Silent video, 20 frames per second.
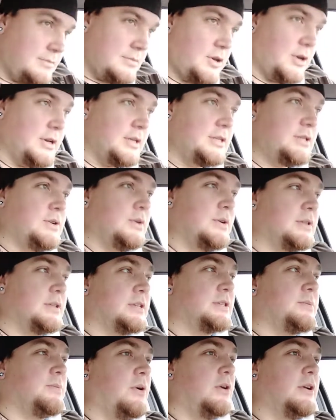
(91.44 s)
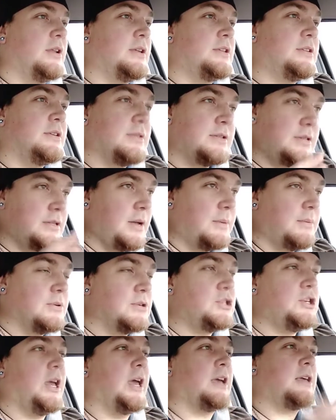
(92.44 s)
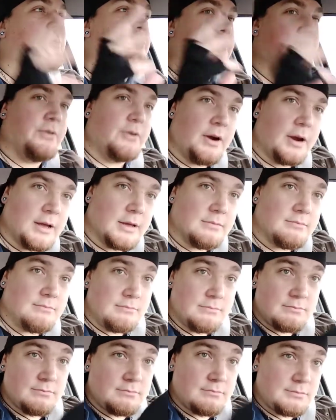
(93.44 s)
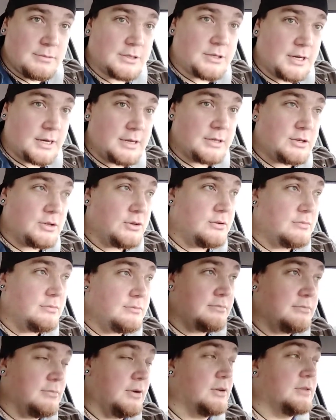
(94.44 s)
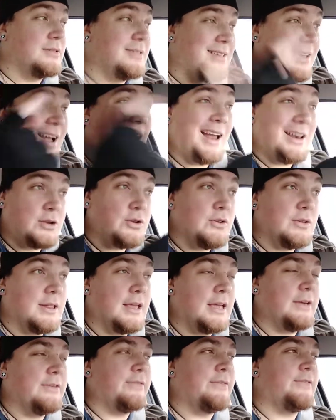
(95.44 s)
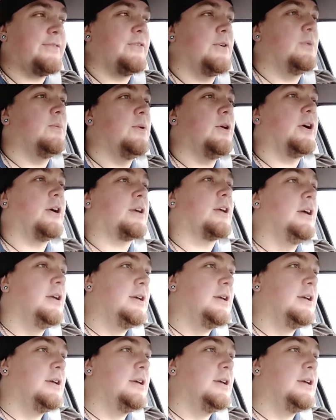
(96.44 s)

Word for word: got into it this morning to double check before I decided to, well, I had to leave for work.